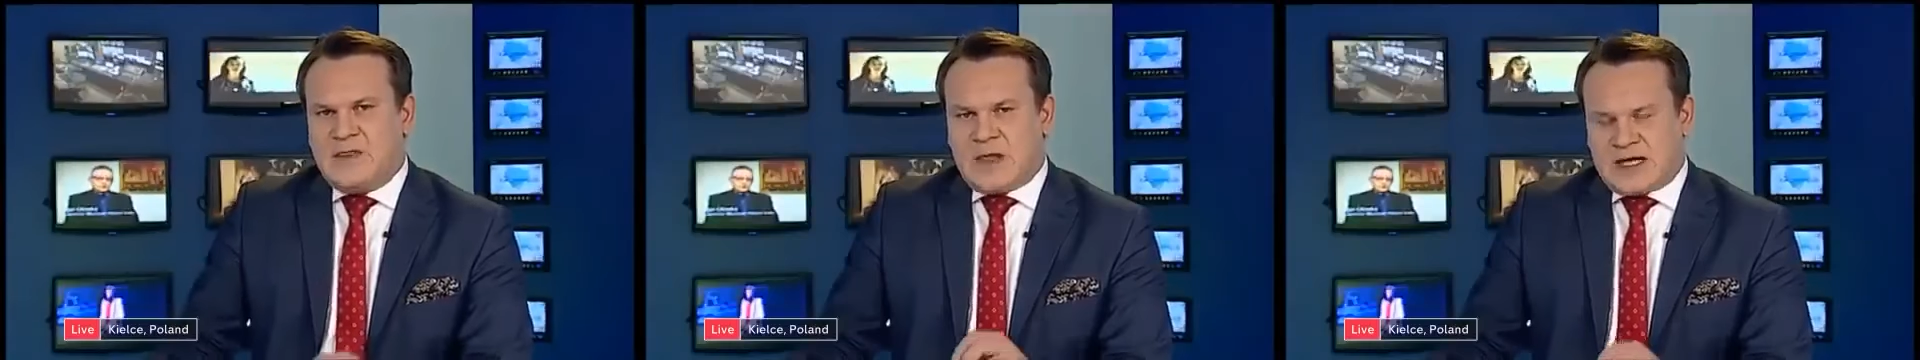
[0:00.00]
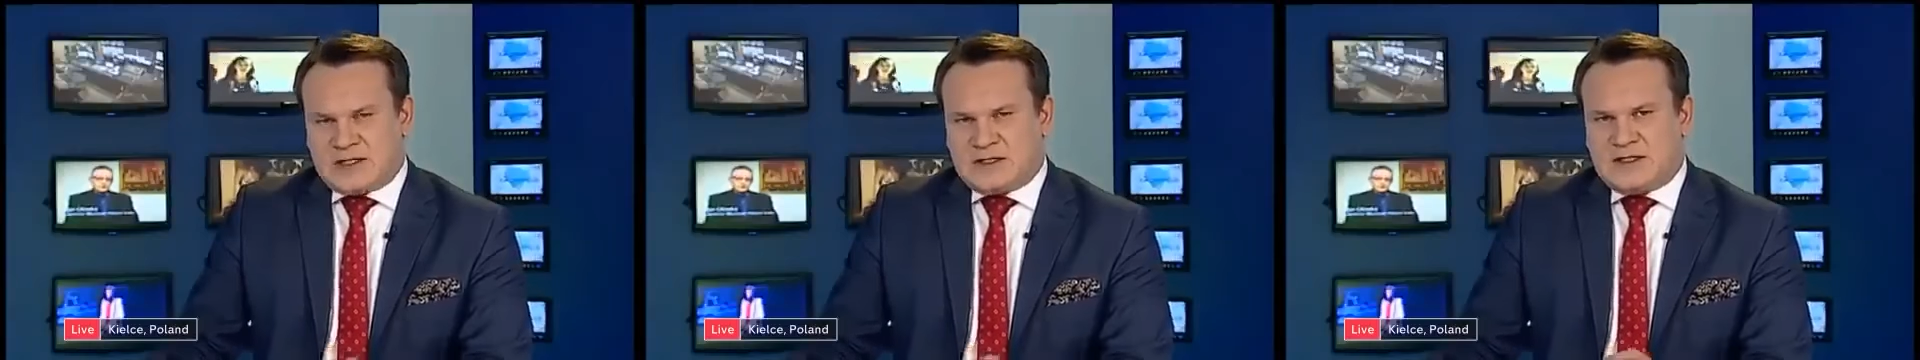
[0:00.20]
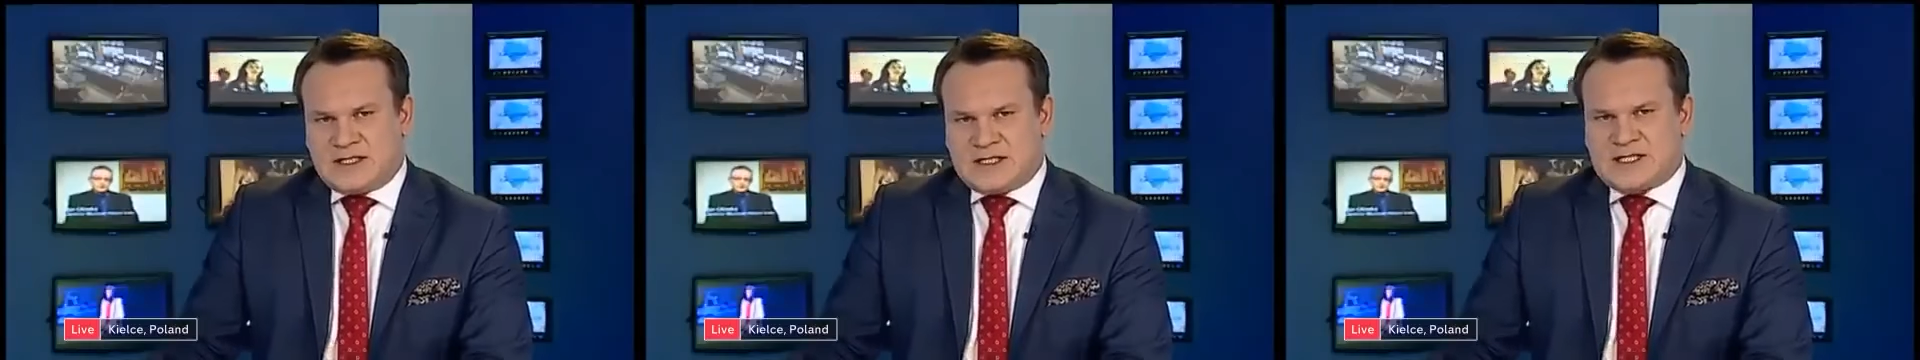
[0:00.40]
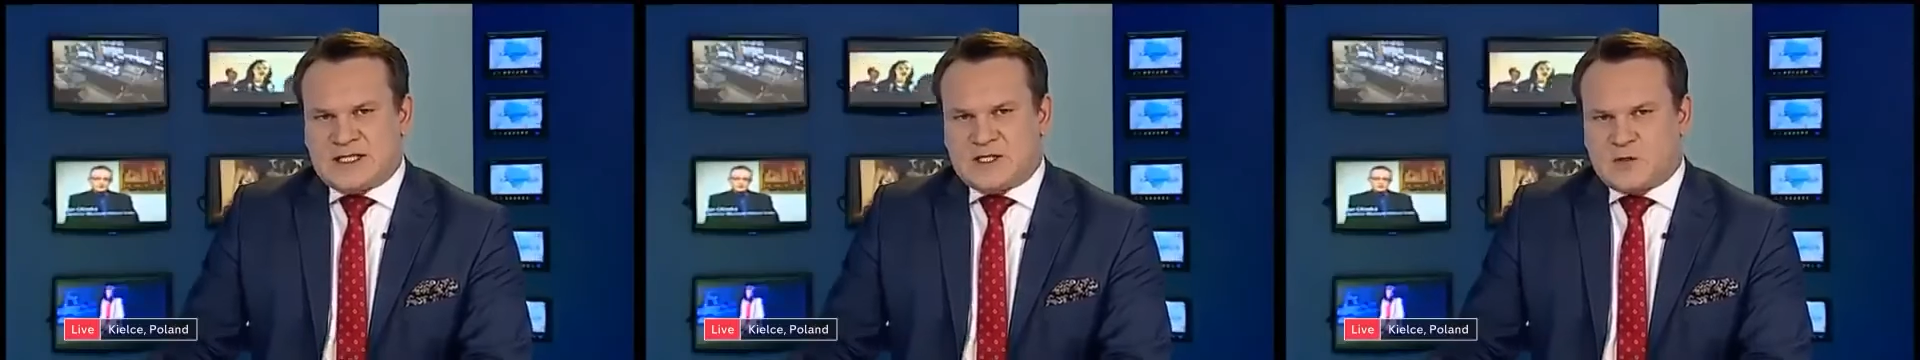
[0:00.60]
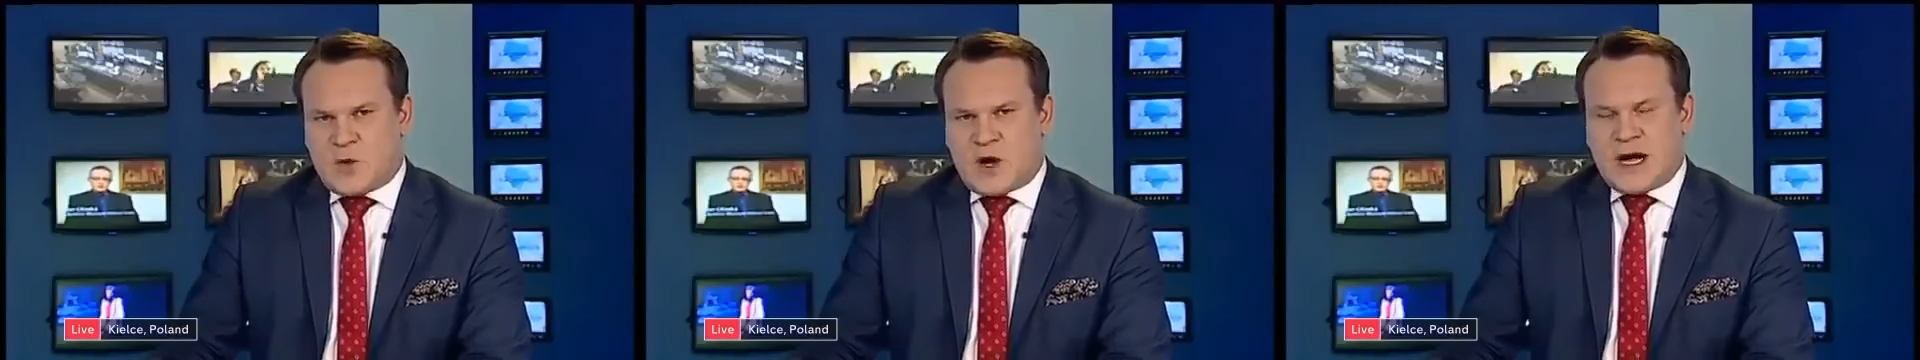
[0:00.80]
But this
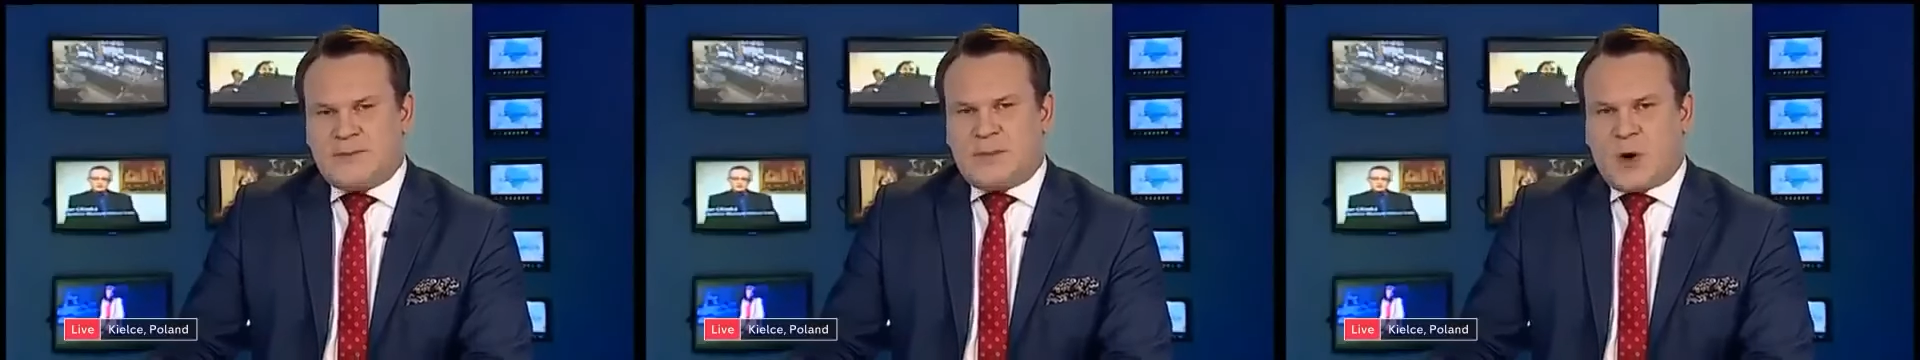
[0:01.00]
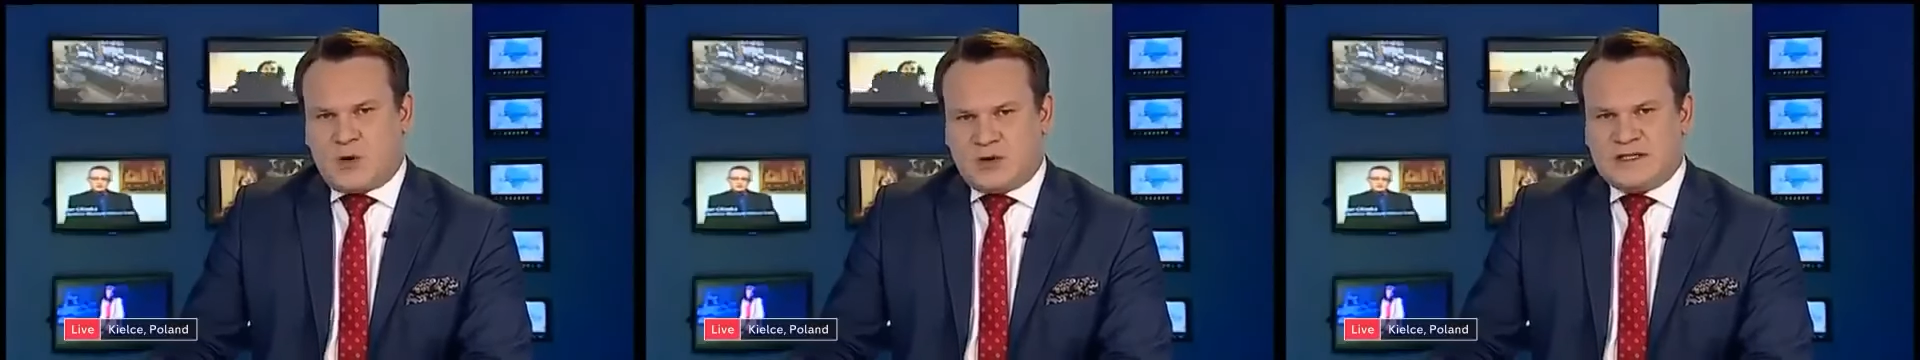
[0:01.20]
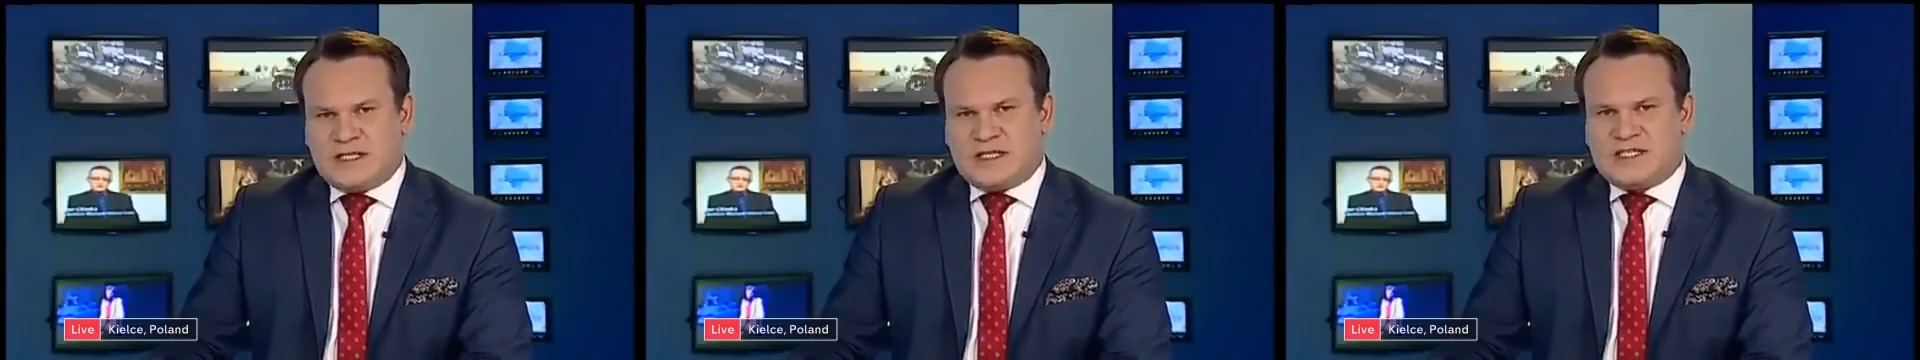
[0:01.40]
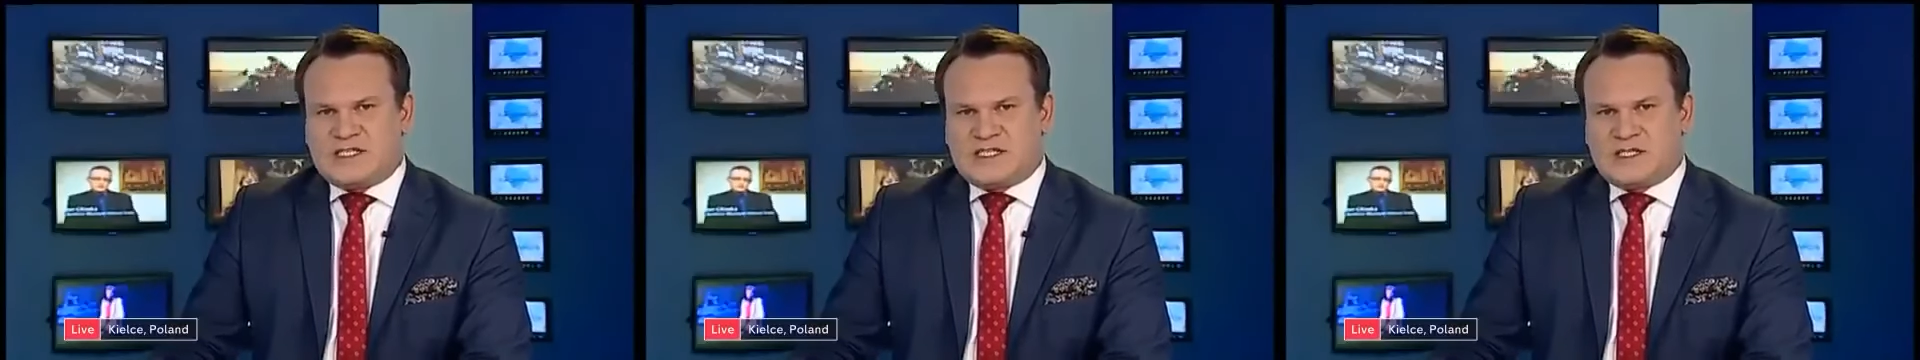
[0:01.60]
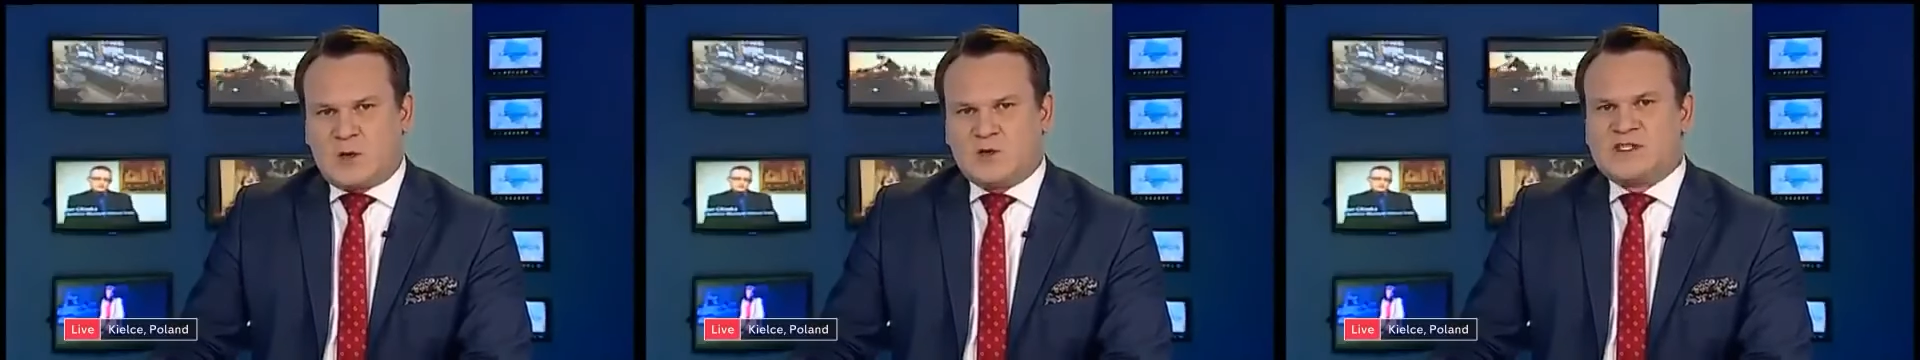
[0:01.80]
is why Poland
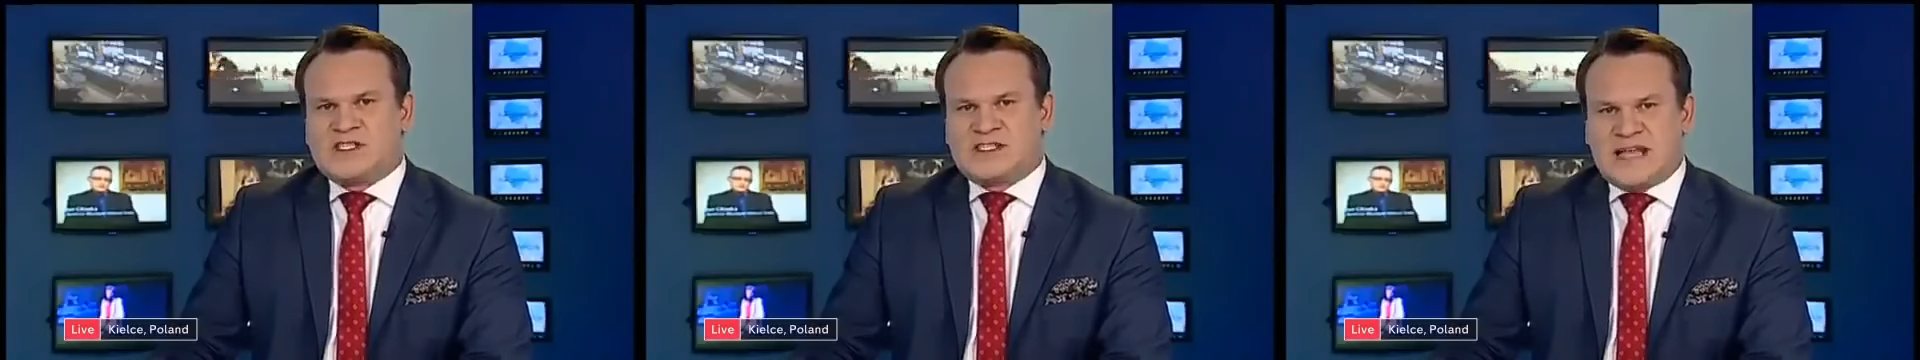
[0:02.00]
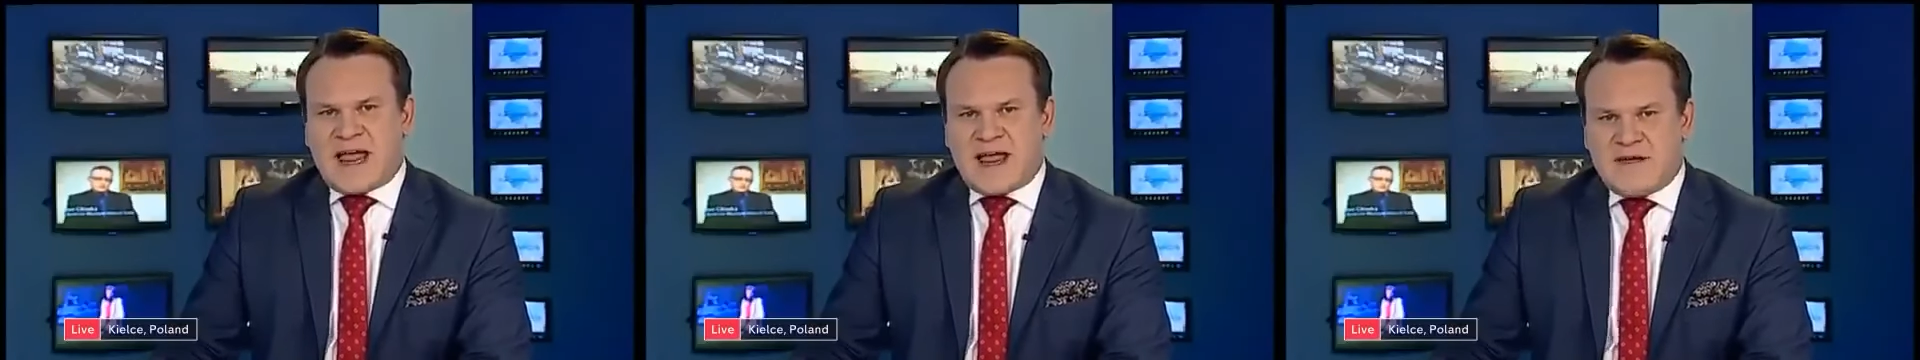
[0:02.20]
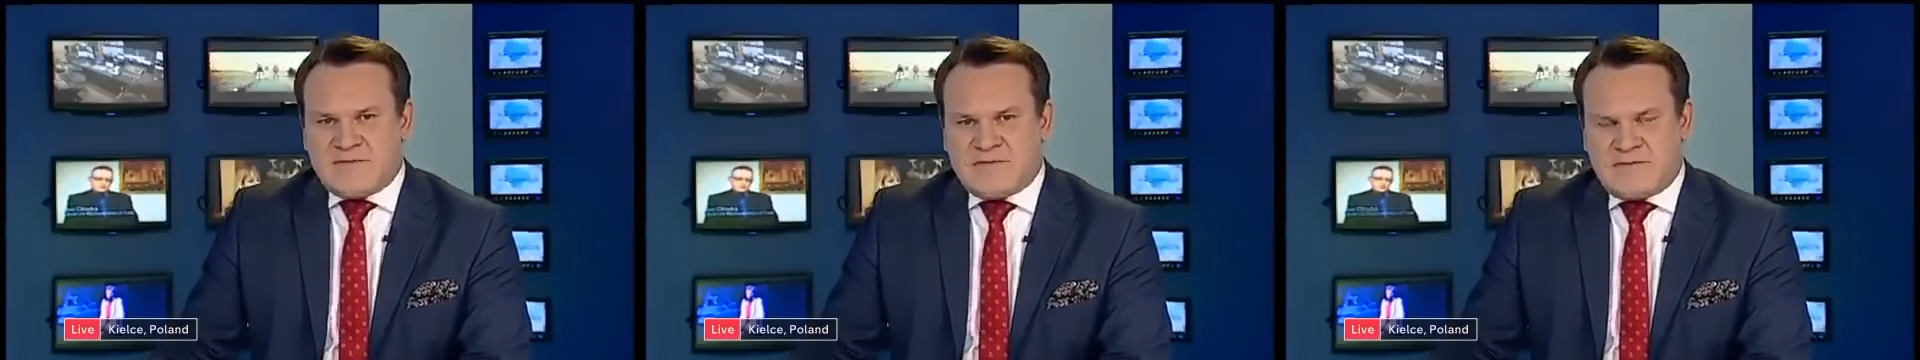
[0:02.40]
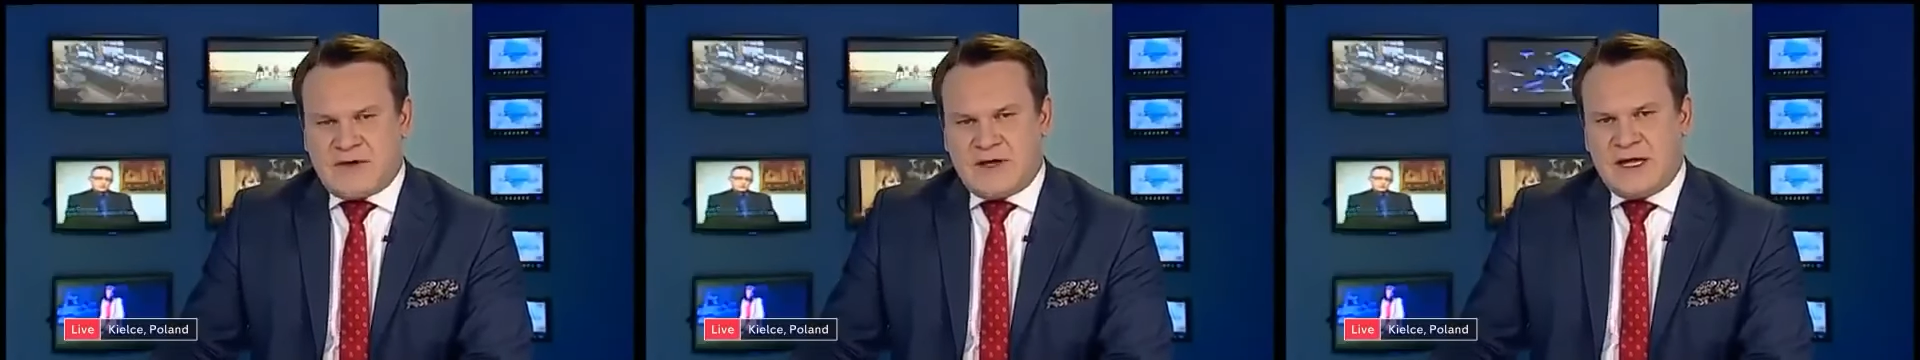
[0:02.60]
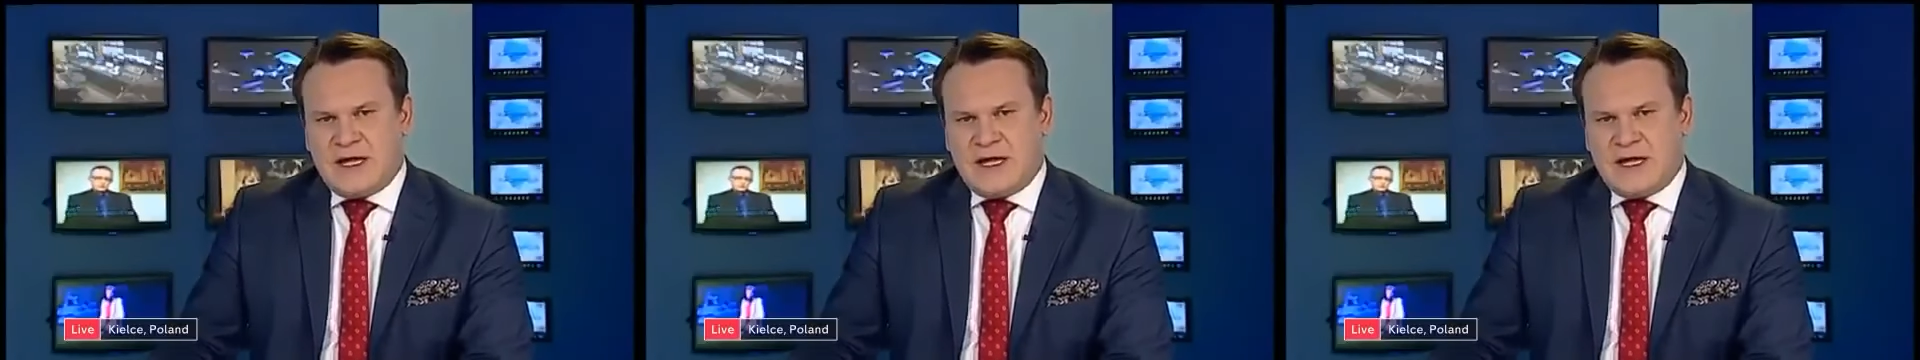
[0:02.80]
is so safe.